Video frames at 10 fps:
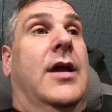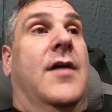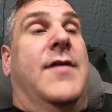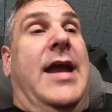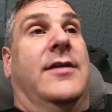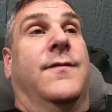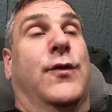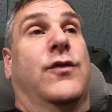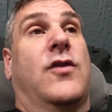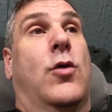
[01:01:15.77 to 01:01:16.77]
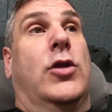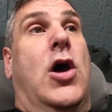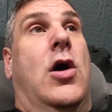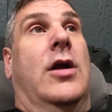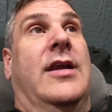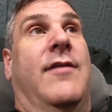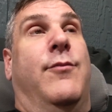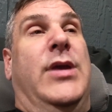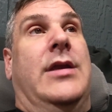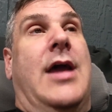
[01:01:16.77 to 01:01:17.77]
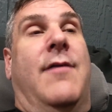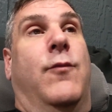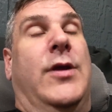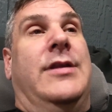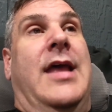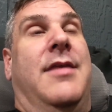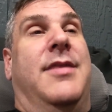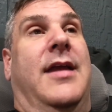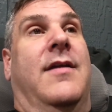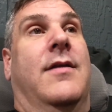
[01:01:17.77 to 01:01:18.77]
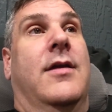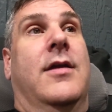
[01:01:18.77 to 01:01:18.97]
I've had it for so long, and I've ridden that thing.